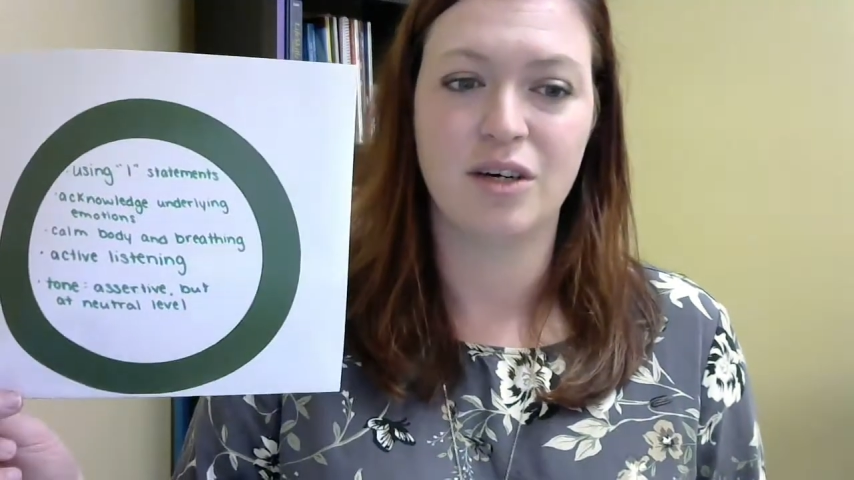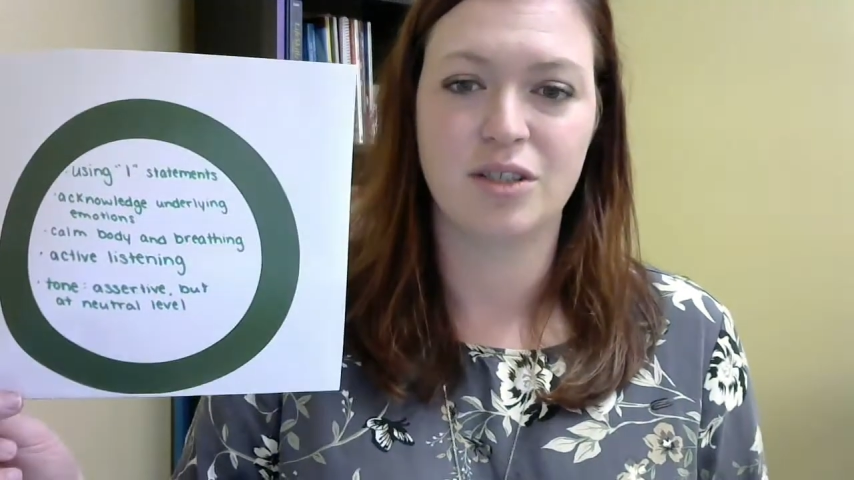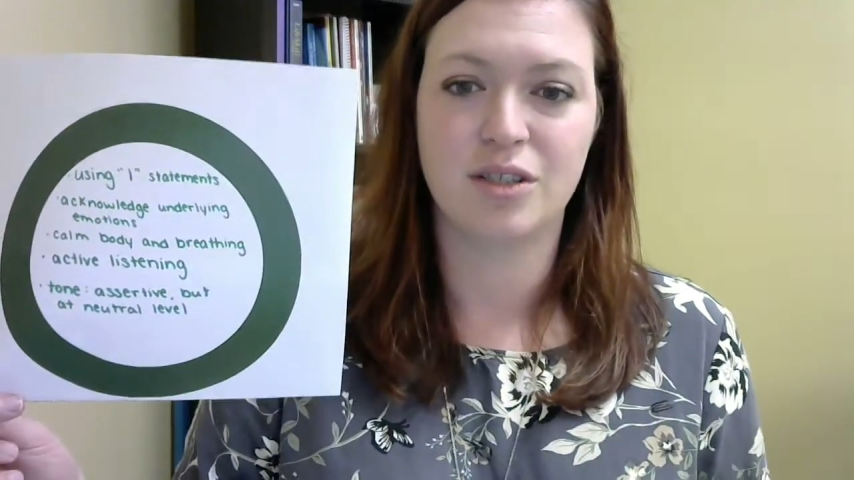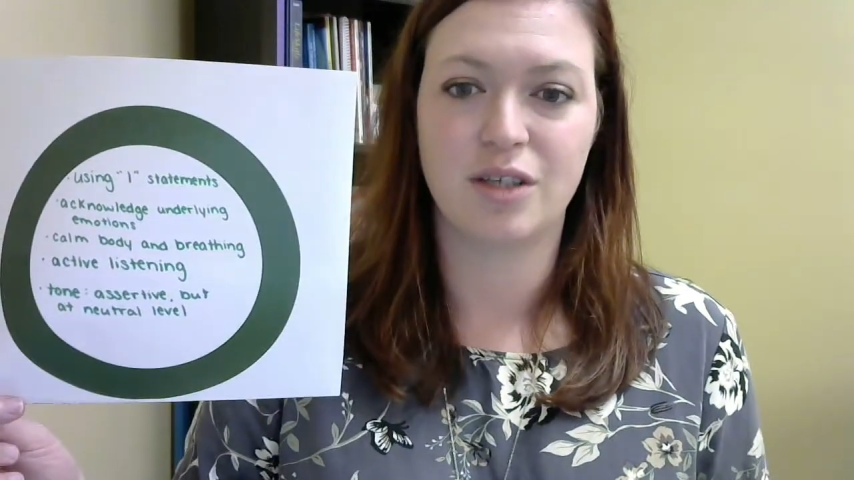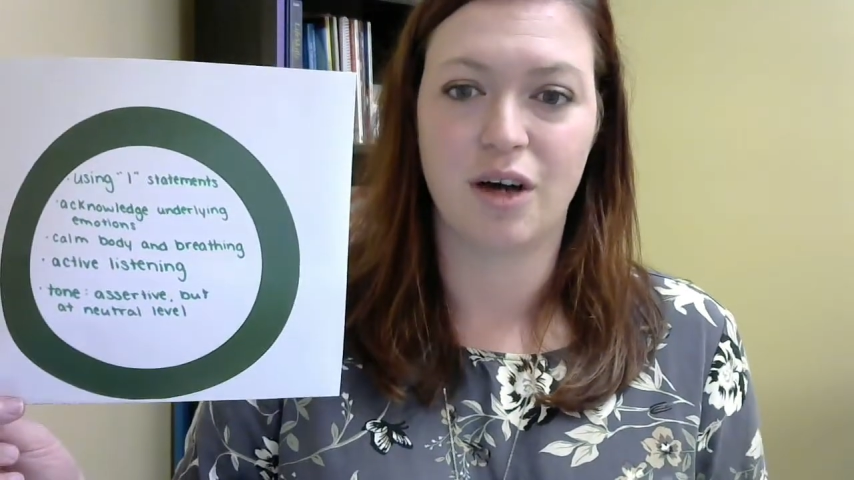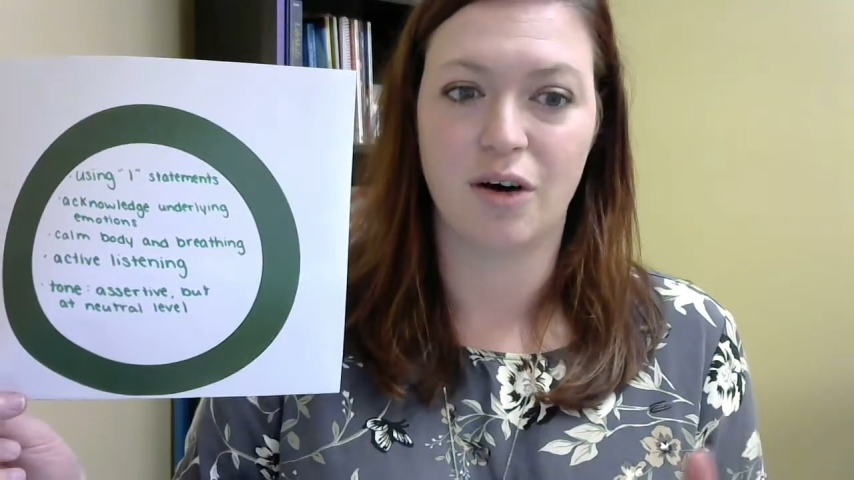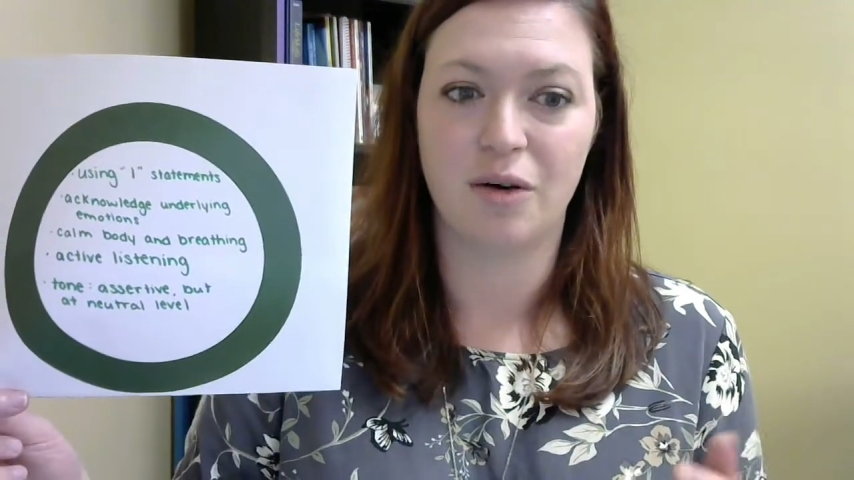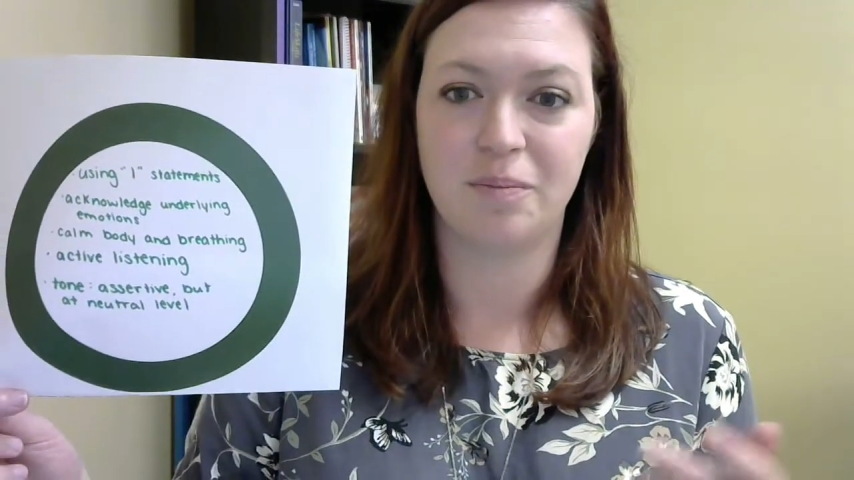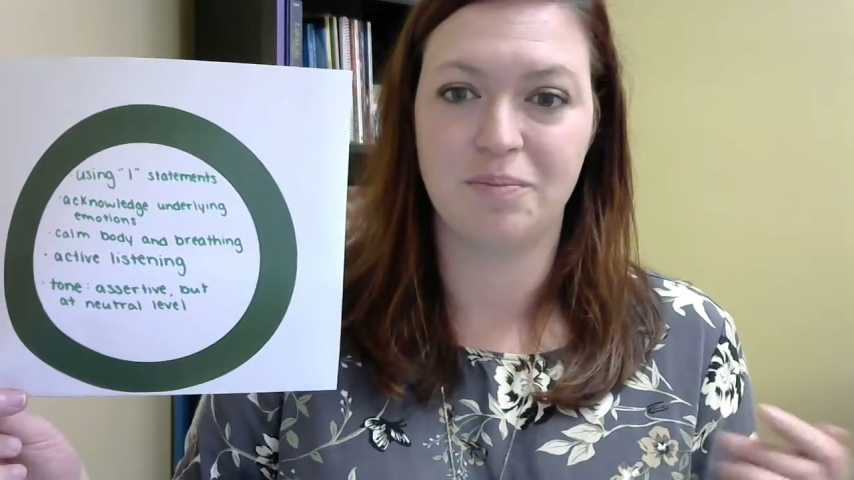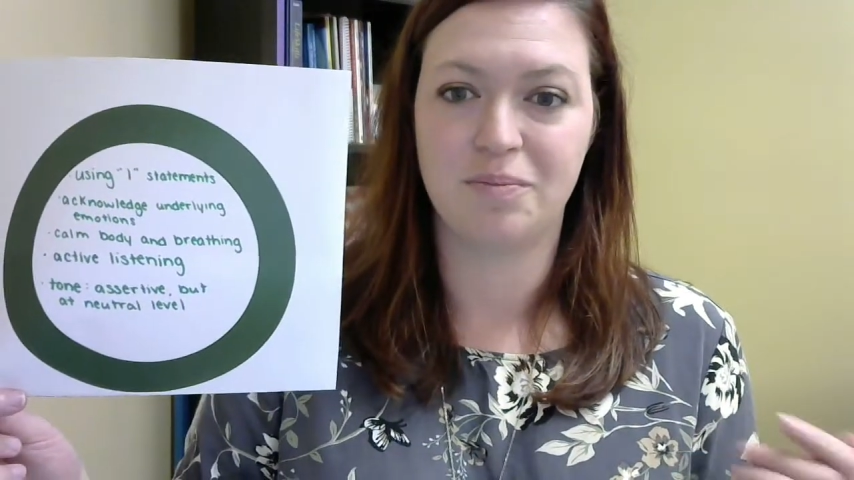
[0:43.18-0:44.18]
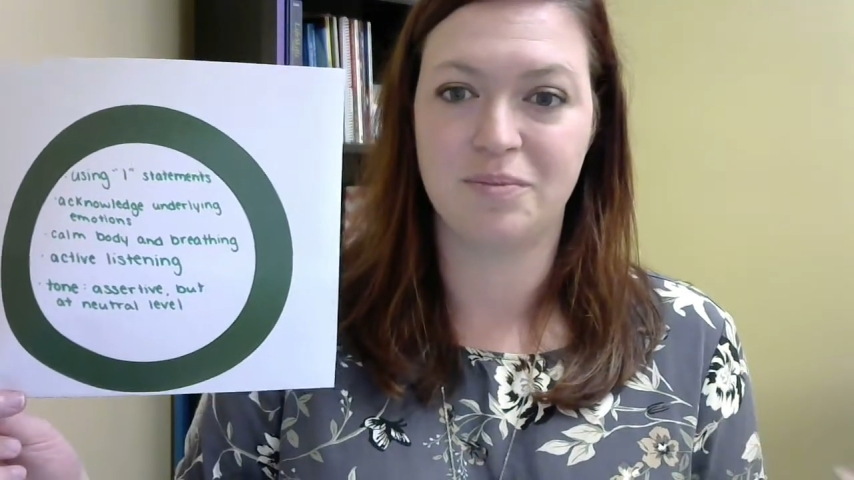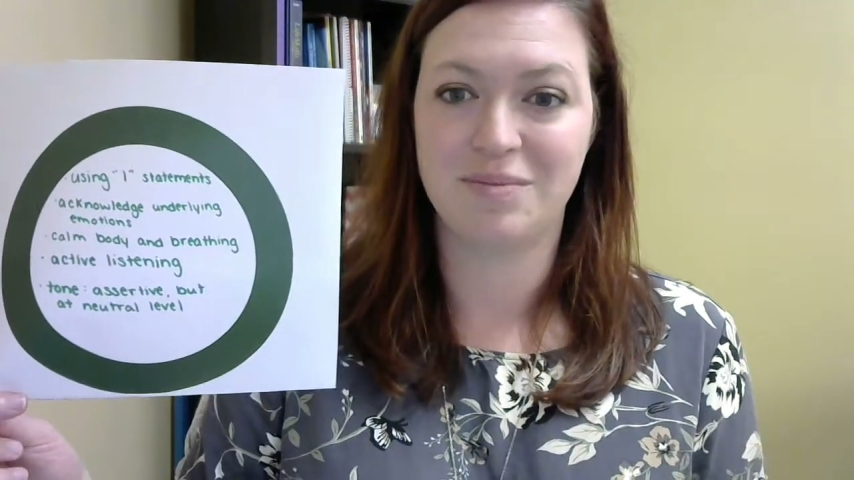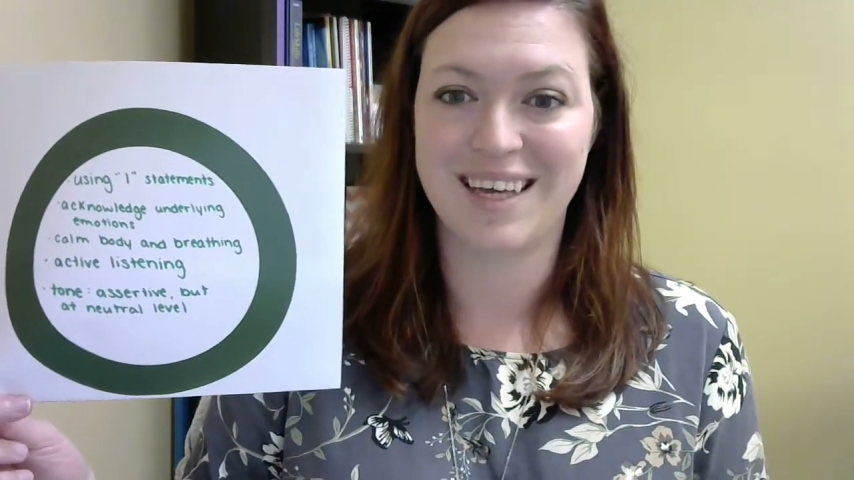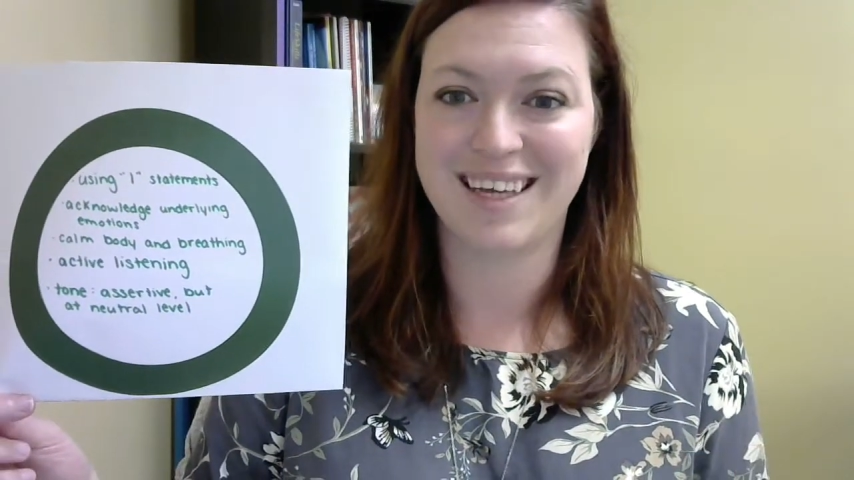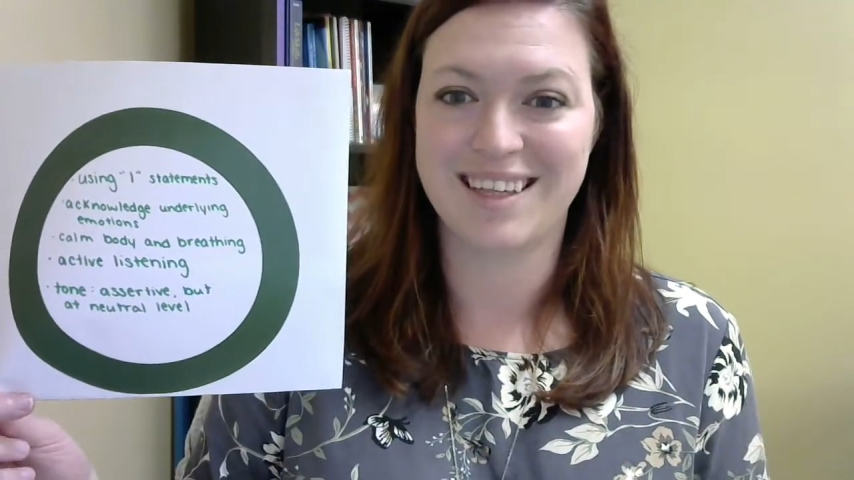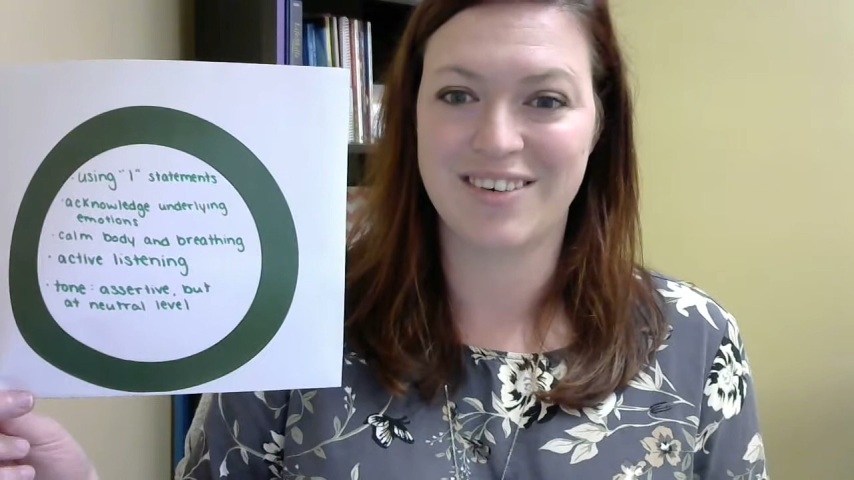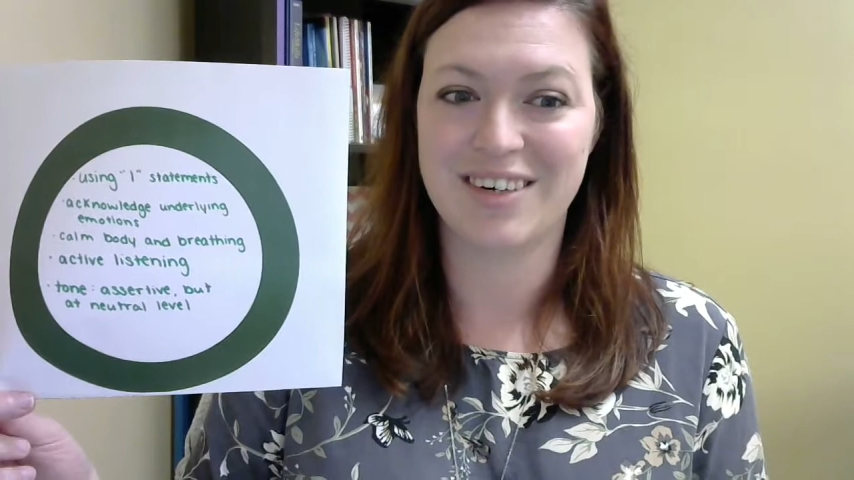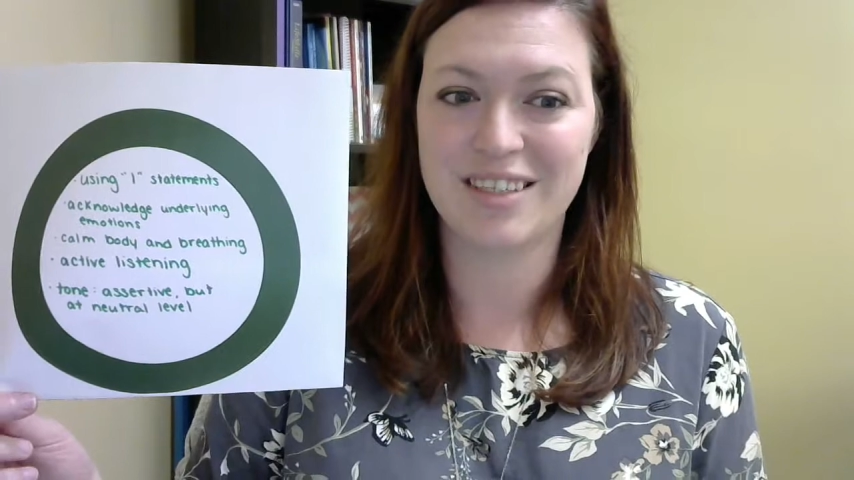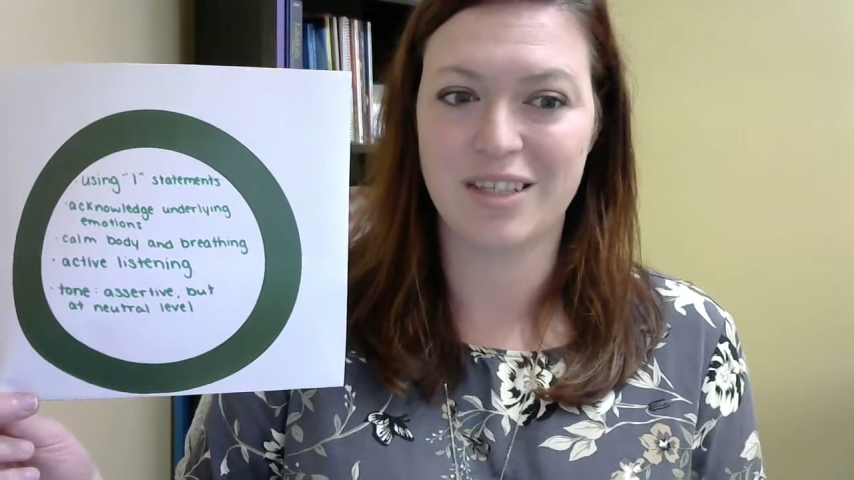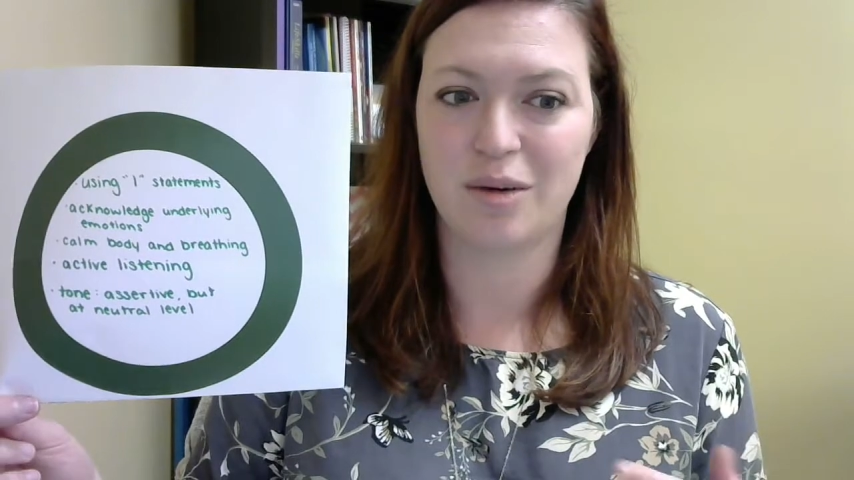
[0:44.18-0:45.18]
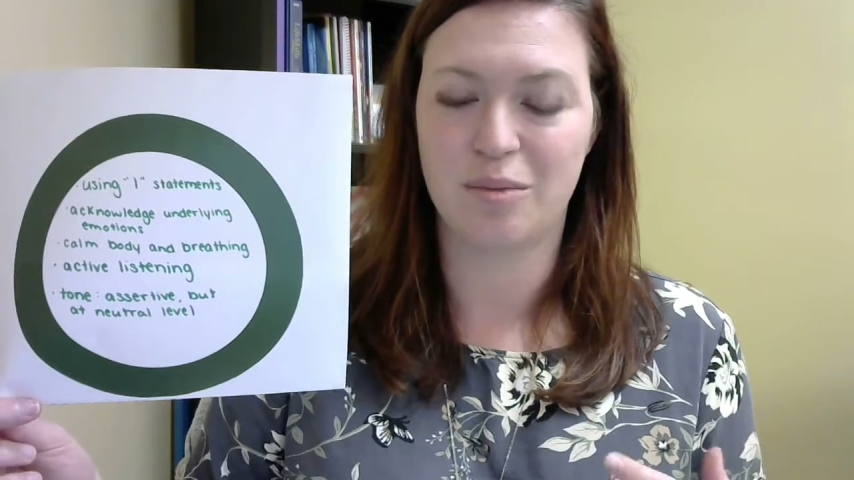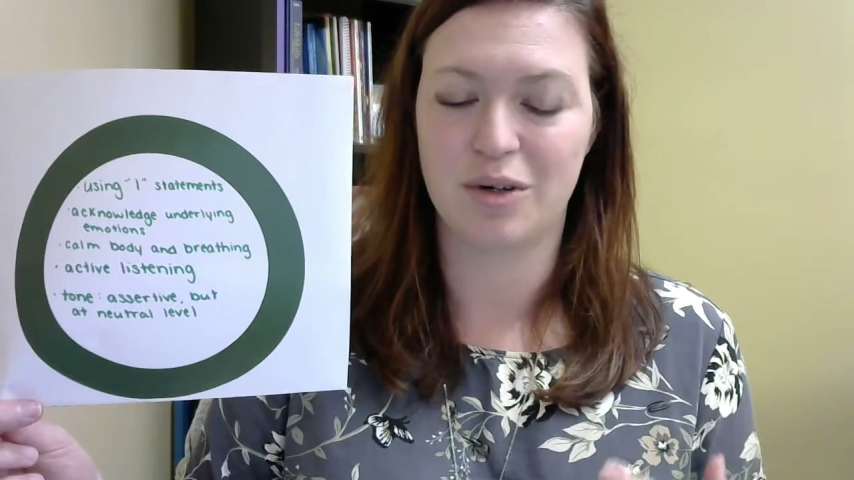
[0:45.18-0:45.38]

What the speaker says: So in the green zone,